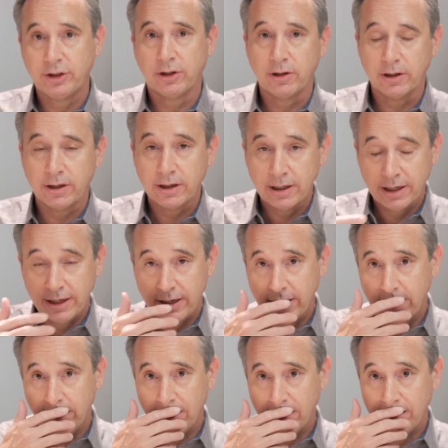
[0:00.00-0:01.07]
juror
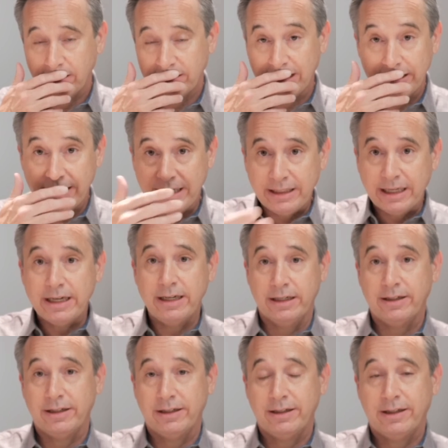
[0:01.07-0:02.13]
said they
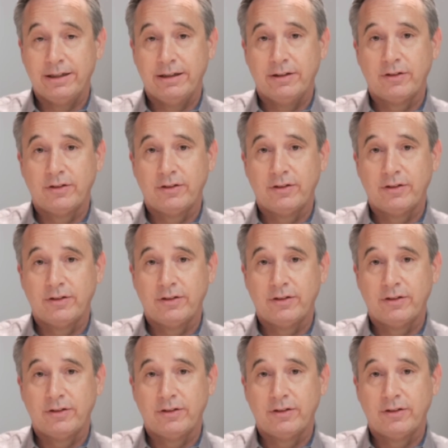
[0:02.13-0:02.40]
didn't.